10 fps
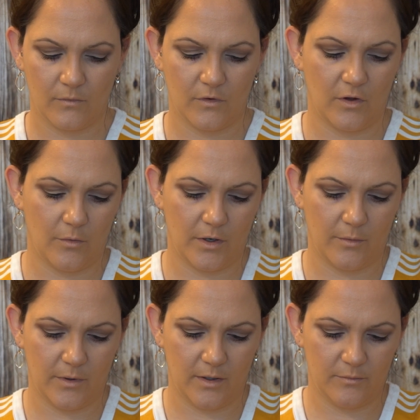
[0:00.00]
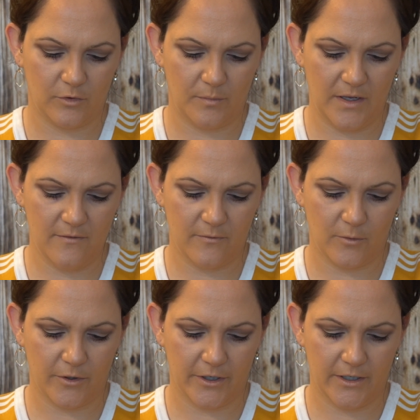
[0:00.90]
So when I went up to pay
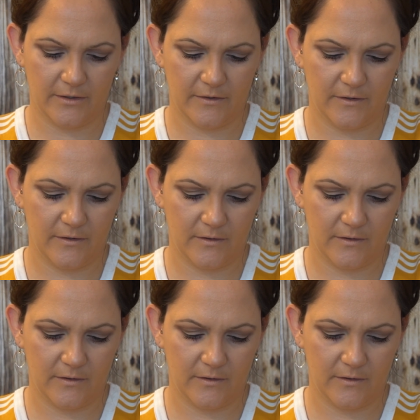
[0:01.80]
for it,